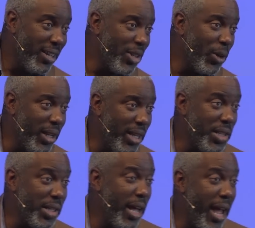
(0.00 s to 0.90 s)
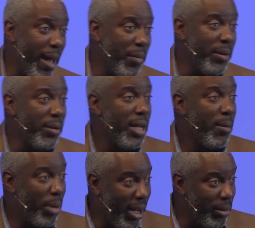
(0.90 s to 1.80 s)
certainly doesn't happen
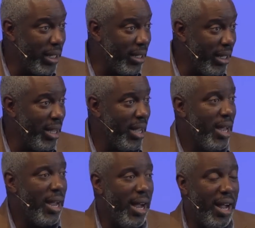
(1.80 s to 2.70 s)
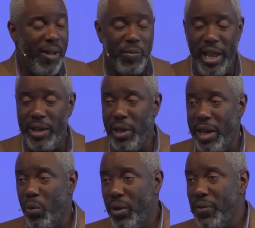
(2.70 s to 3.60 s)
publicly um, and,
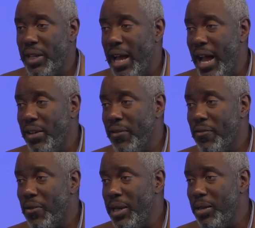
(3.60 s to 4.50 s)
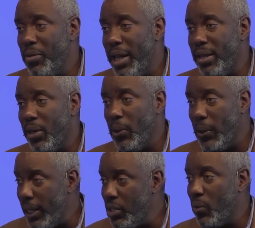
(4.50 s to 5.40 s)
and with the kind of freedom that the
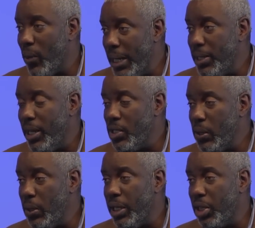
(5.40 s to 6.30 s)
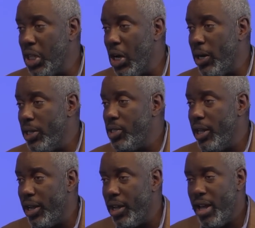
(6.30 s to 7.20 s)
Lord has granted us through the authorities
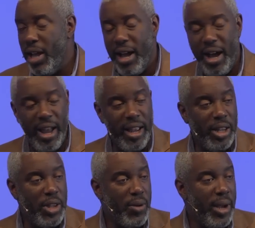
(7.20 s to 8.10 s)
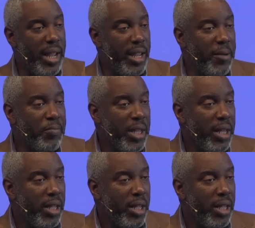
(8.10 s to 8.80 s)
there uh, in the UAE.